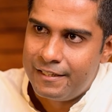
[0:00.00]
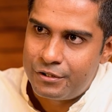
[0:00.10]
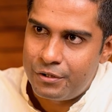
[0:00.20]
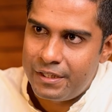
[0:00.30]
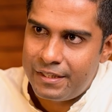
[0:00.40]

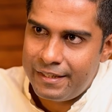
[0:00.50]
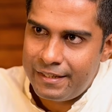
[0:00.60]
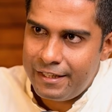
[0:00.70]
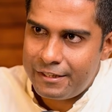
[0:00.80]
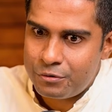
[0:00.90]
So it
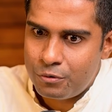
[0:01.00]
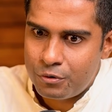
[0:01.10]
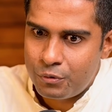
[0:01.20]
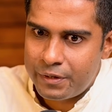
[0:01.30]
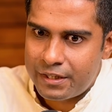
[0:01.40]
needs to go
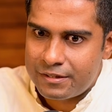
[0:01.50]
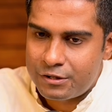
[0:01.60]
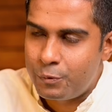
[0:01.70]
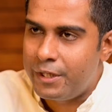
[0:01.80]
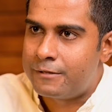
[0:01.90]
through that
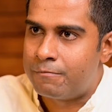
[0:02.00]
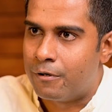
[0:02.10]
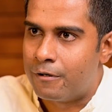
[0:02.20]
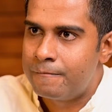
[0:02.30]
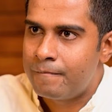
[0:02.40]
sweet
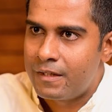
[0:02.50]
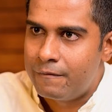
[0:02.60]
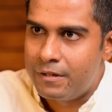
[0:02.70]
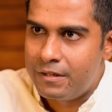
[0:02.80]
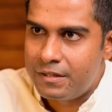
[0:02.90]
spot
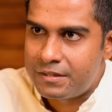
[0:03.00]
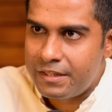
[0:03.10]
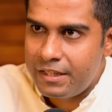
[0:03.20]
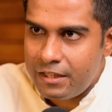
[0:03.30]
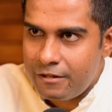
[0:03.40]
where there is
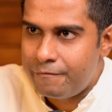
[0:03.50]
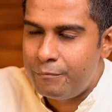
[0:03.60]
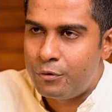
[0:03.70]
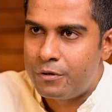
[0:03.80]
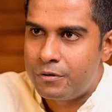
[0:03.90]
enough
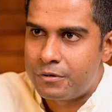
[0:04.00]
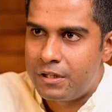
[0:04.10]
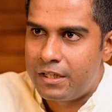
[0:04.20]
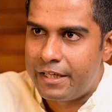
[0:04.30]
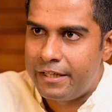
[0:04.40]

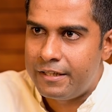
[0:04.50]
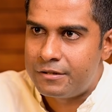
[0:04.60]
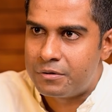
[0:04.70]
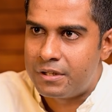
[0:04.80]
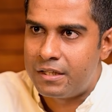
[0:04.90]
mucosal lining
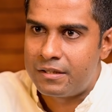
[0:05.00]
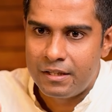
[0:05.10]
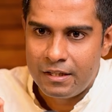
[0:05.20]
so that